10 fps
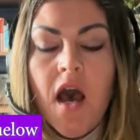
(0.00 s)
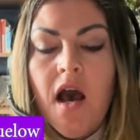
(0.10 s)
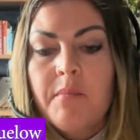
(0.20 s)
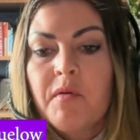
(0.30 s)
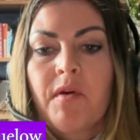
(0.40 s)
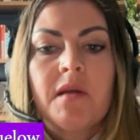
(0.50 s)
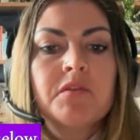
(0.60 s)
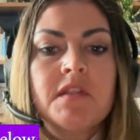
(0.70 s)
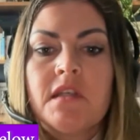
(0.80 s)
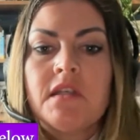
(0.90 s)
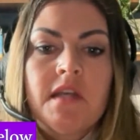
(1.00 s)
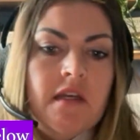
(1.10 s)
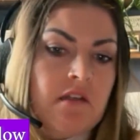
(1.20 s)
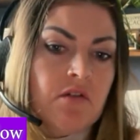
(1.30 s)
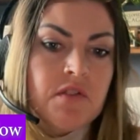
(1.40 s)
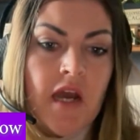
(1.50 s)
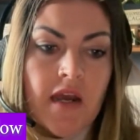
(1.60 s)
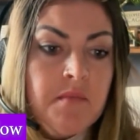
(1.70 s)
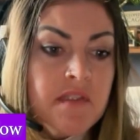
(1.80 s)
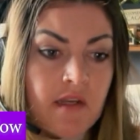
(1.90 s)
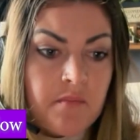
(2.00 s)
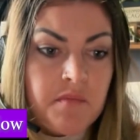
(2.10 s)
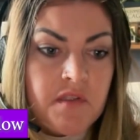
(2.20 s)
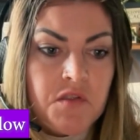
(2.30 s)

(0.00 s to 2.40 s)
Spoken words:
And we're able to see, timestamps.